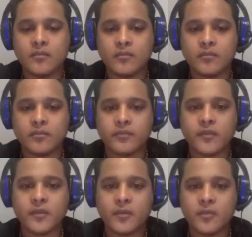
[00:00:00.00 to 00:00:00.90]

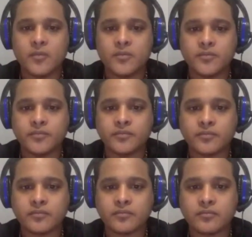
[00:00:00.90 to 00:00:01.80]

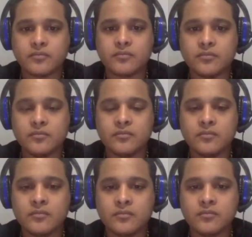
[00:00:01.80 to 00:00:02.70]

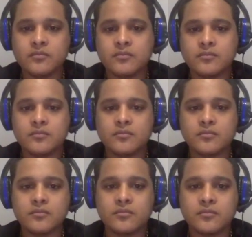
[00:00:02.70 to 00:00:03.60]

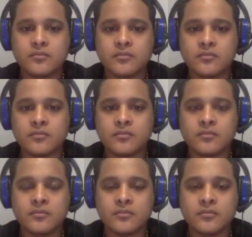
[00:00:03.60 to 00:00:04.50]

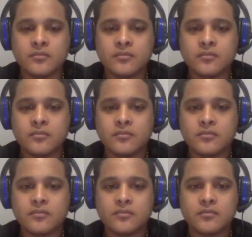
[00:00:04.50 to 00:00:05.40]

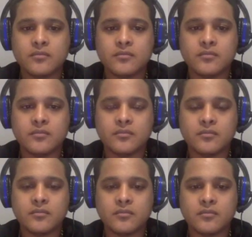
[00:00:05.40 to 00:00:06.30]

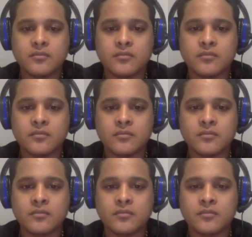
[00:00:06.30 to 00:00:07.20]

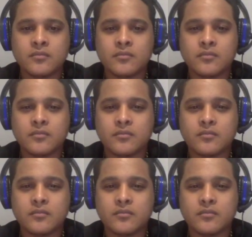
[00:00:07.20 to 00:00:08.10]
(not speaking)